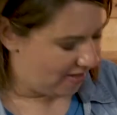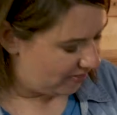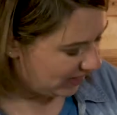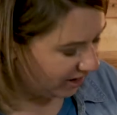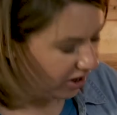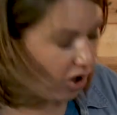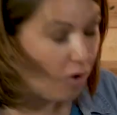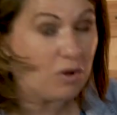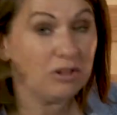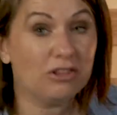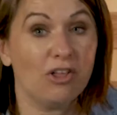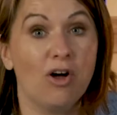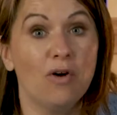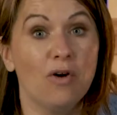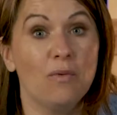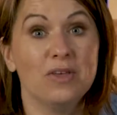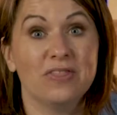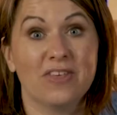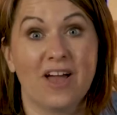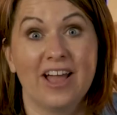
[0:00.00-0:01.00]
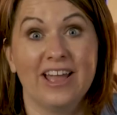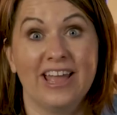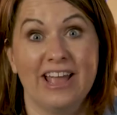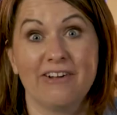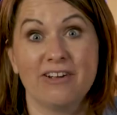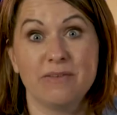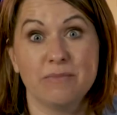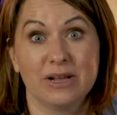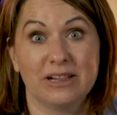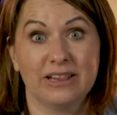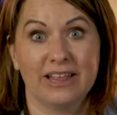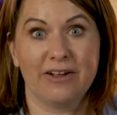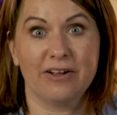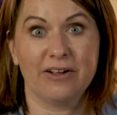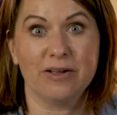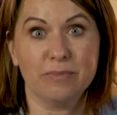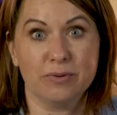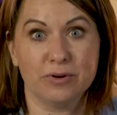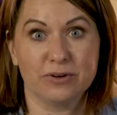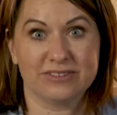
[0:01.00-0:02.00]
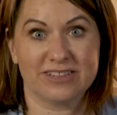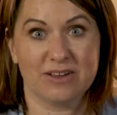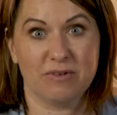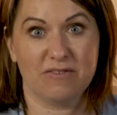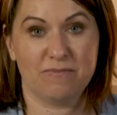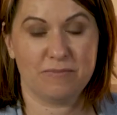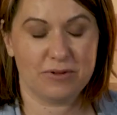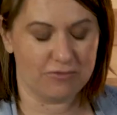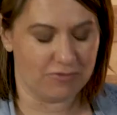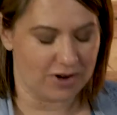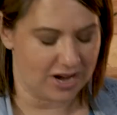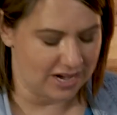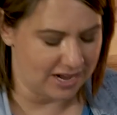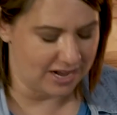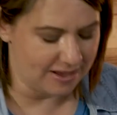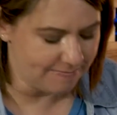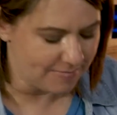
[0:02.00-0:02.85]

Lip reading: that go along with our Harry Mcclary books that we've been reading.